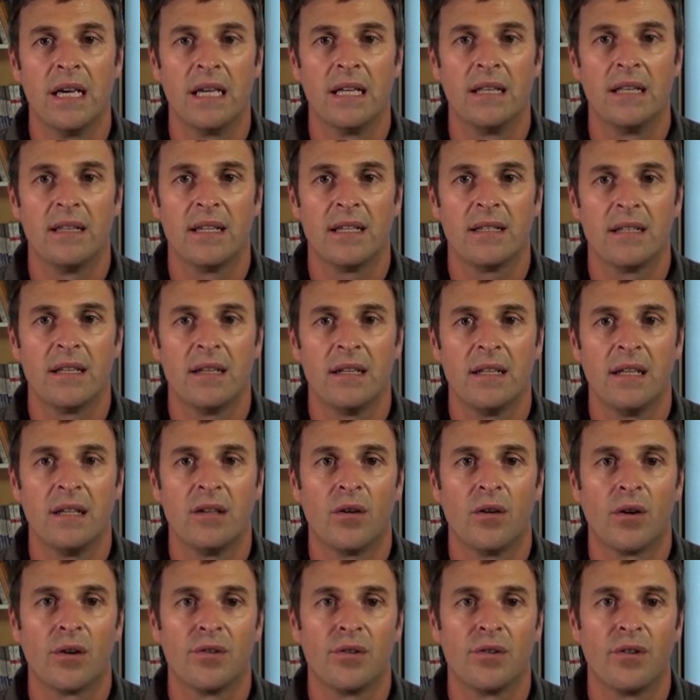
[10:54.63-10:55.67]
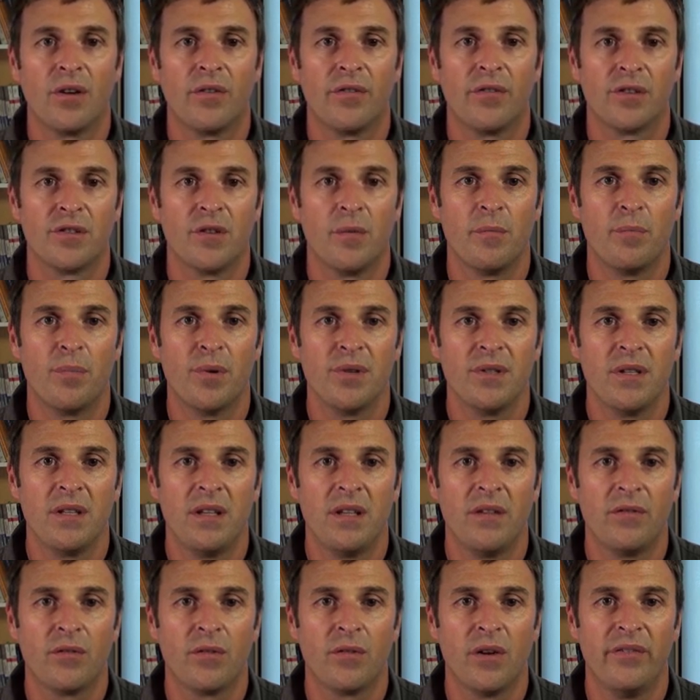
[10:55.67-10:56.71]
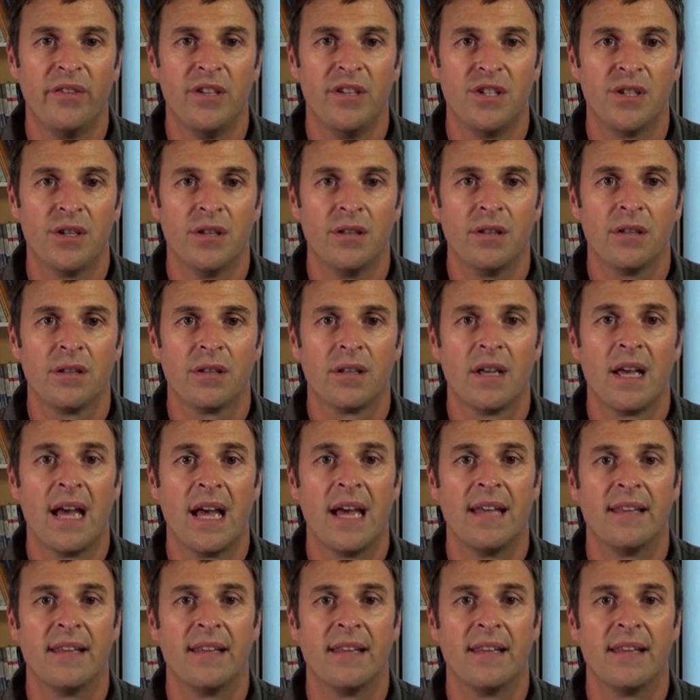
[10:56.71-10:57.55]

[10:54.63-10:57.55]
in descending order for the positive coefficient